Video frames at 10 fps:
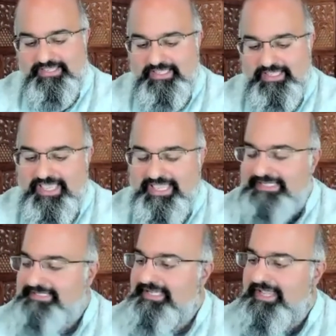
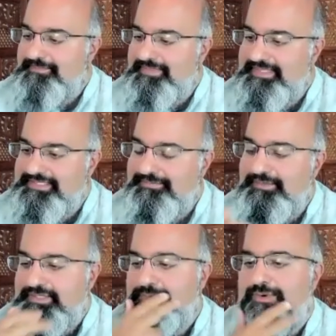And this
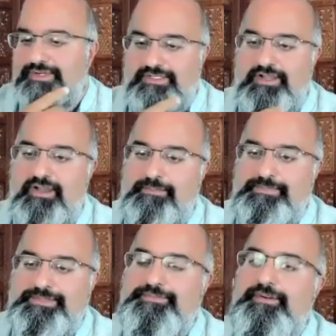first one
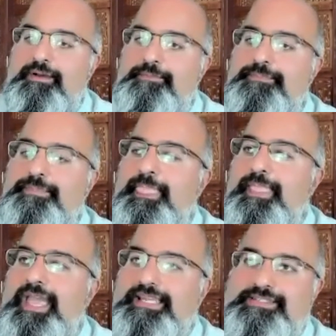comes from
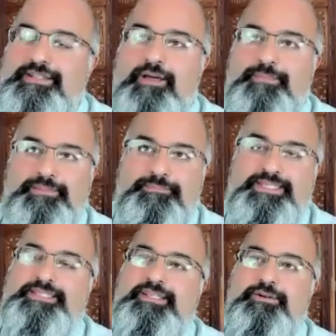an Islamic mystical